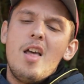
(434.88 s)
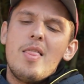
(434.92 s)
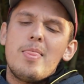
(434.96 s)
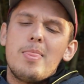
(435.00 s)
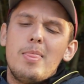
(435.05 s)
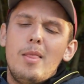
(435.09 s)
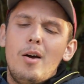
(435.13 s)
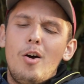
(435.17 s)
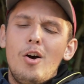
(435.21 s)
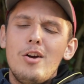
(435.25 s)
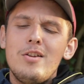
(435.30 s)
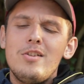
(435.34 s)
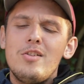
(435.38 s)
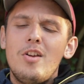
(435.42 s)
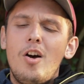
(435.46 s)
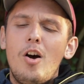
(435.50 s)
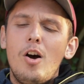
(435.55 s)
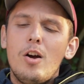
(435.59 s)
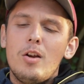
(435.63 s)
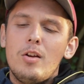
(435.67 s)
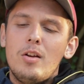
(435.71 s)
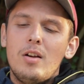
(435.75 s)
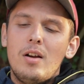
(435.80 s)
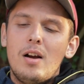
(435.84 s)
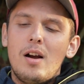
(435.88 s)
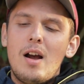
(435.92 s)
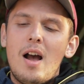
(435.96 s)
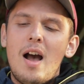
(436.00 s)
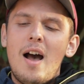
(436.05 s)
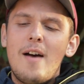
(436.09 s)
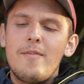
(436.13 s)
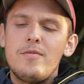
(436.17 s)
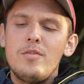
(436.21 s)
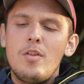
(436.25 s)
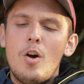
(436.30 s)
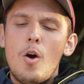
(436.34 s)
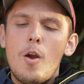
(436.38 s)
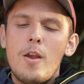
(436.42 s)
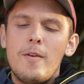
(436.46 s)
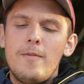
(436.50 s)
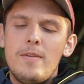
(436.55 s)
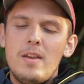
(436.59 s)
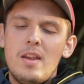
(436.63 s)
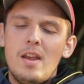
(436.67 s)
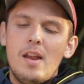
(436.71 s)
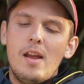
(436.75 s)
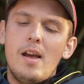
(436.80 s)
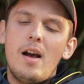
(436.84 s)
No, have no
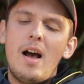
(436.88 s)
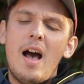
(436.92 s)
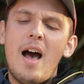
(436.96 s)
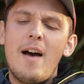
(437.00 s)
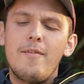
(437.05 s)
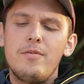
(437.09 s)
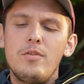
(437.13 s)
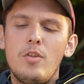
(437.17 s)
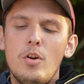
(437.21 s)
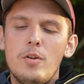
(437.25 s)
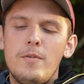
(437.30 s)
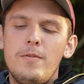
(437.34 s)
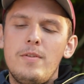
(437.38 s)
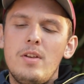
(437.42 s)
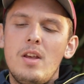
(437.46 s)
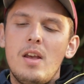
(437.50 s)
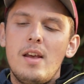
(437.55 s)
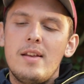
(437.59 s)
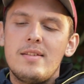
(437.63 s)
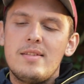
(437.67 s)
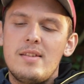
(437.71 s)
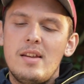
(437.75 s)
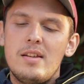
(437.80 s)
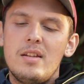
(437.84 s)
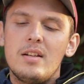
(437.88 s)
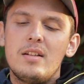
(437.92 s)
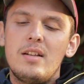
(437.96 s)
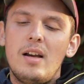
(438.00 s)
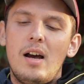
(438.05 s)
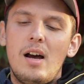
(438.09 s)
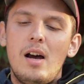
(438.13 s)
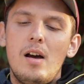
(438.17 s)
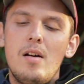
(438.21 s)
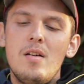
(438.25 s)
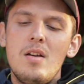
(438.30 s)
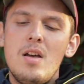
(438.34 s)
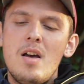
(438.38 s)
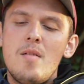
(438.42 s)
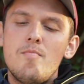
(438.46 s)
fear, said the cat.